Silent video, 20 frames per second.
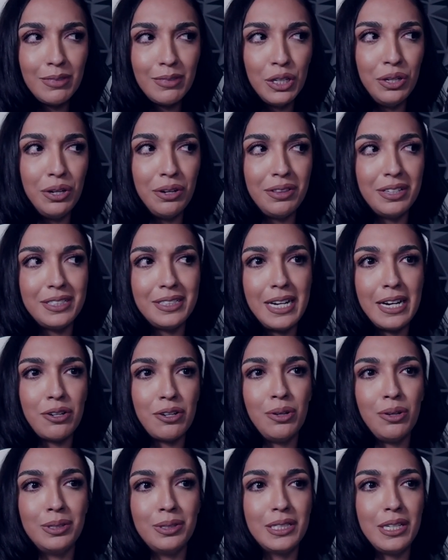you know, the
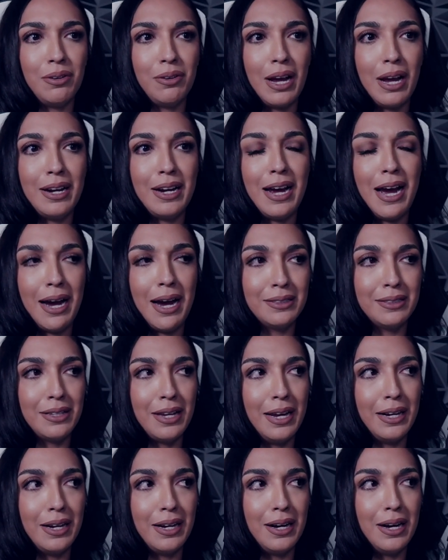Standard Hotel kind of has
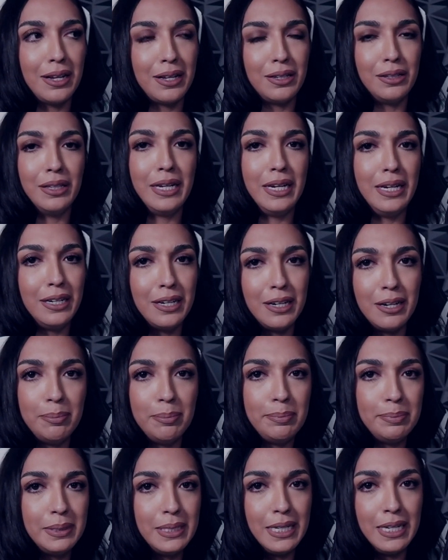like a
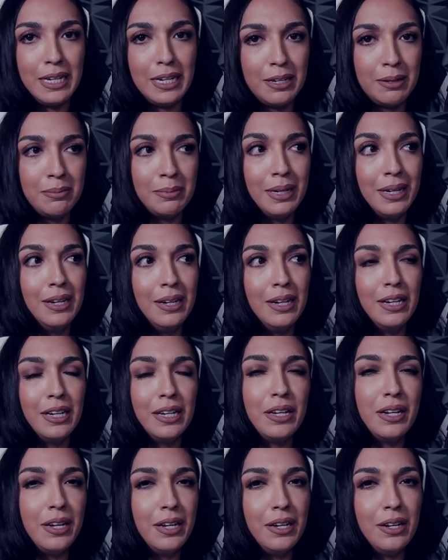cleanup team.
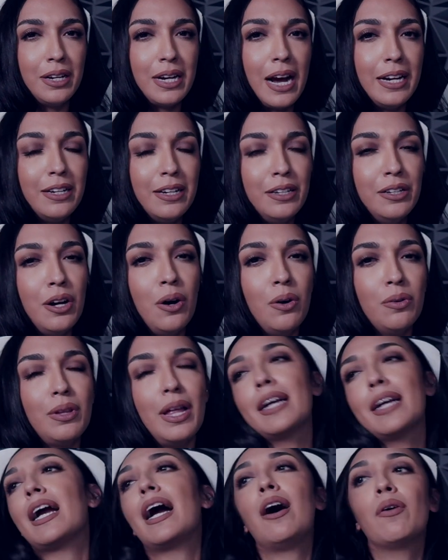You kind of know
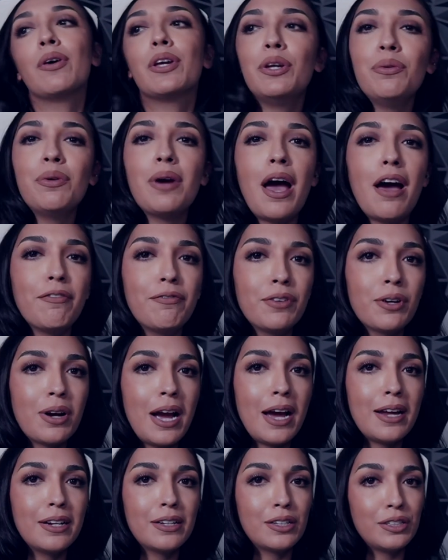like how Hugh Hefner
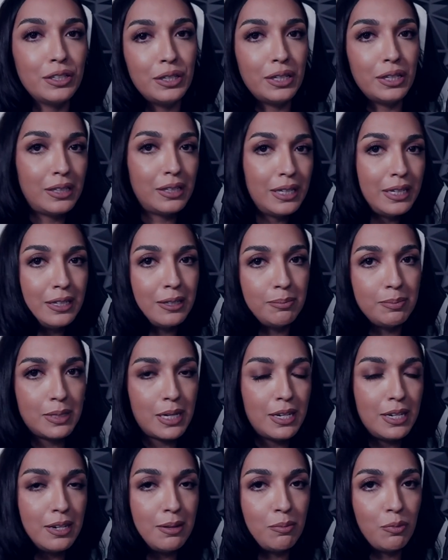had a cleanup
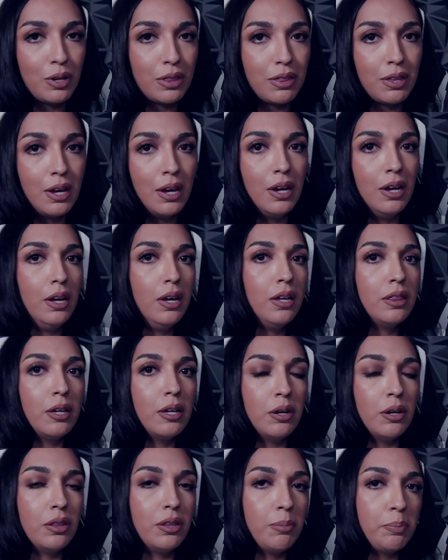team with
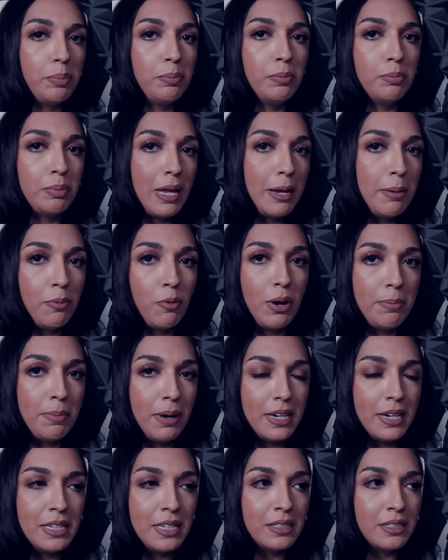the Playboy
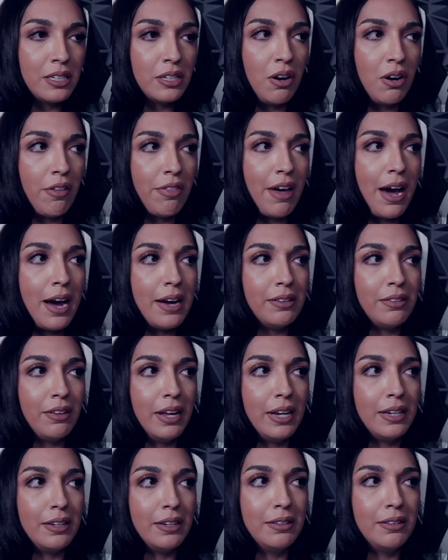bunnies and all that.
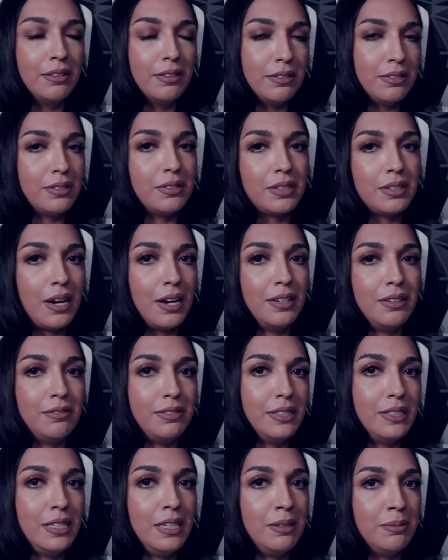Like this kind
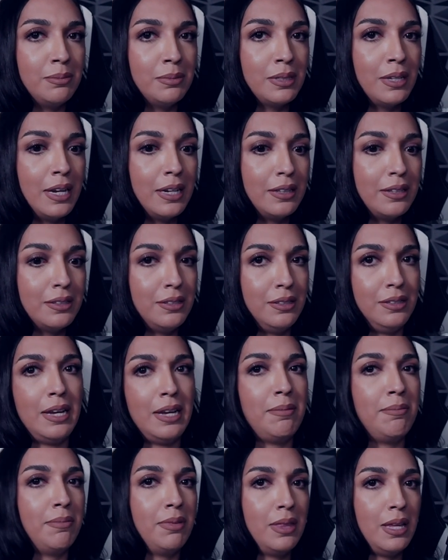of seems like the
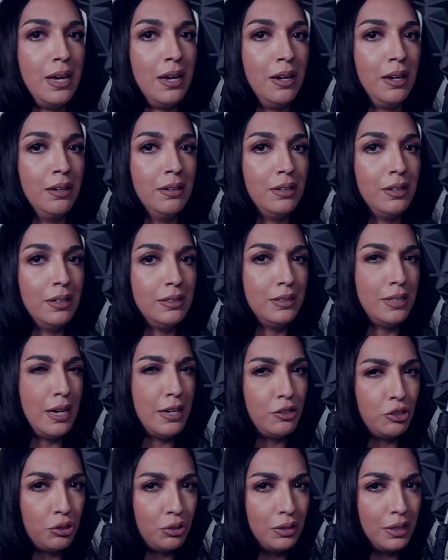same thing,
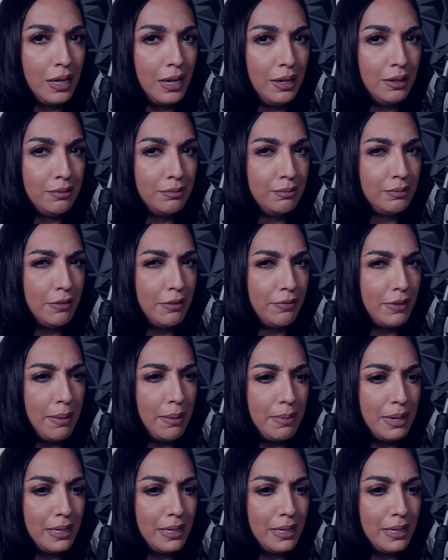essentially, if that